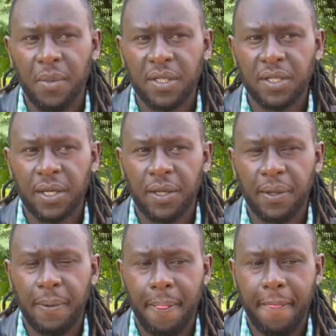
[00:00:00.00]
major
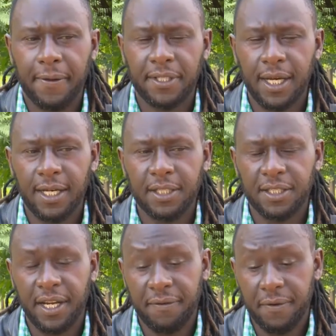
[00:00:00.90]
challenge
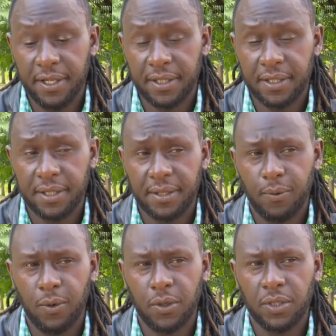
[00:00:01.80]
I faced
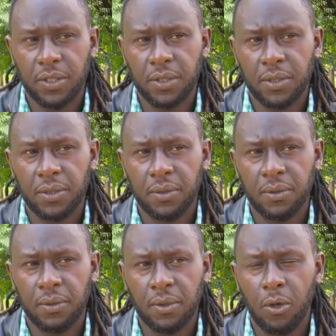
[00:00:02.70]
was
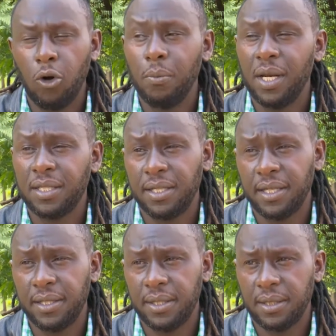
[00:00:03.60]

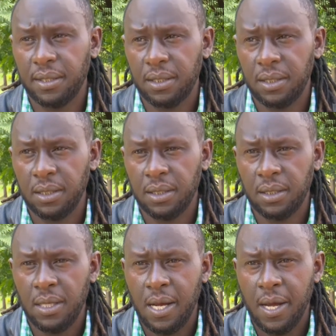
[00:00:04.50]
homelessness,
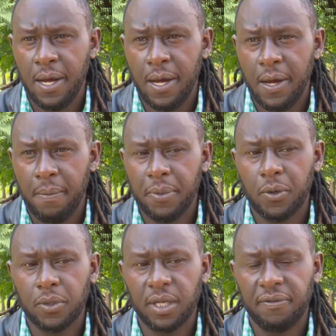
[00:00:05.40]

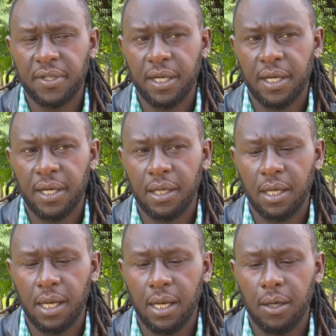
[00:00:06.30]
because after
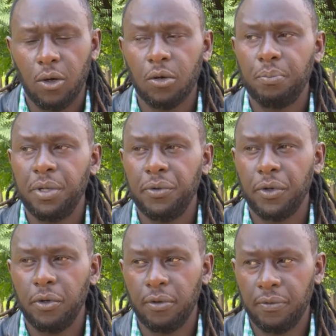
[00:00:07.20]
a long
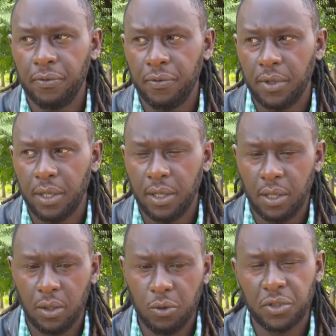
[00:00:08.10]
period of
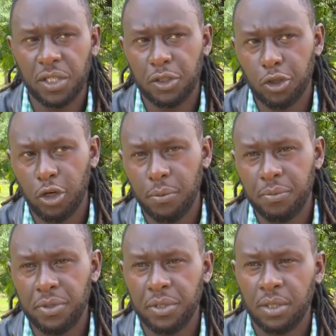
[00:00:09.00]
losing
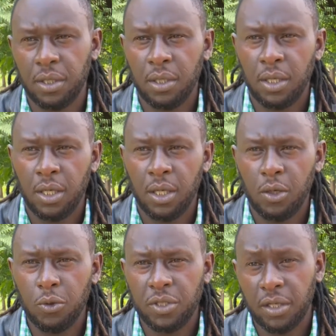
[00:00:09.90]
jobs,
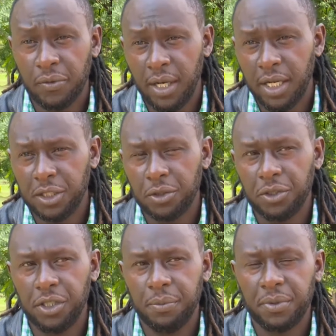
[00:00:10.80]
losing
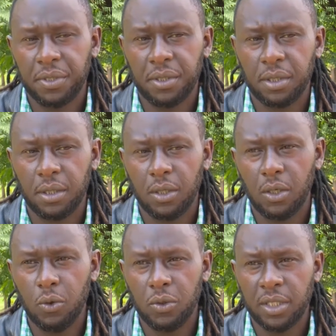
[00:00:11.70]
relationships,
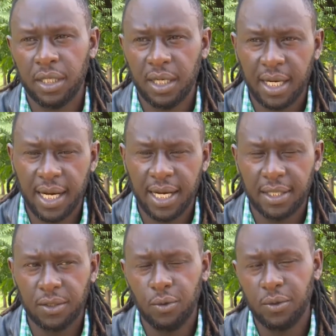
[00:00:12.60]
losing
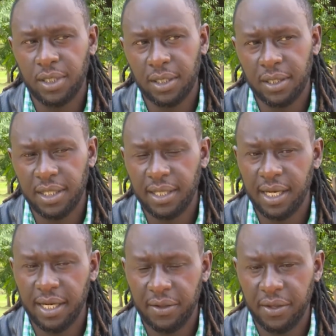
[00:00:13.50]
cars, losing this,
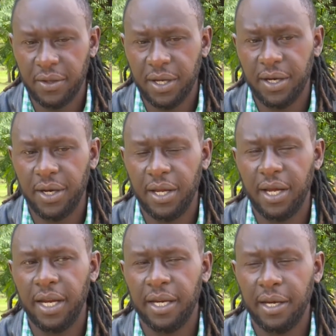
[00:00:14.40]
that, and the third,
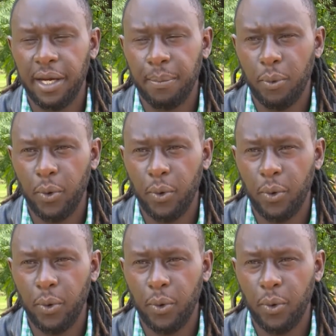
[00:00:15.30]
ended up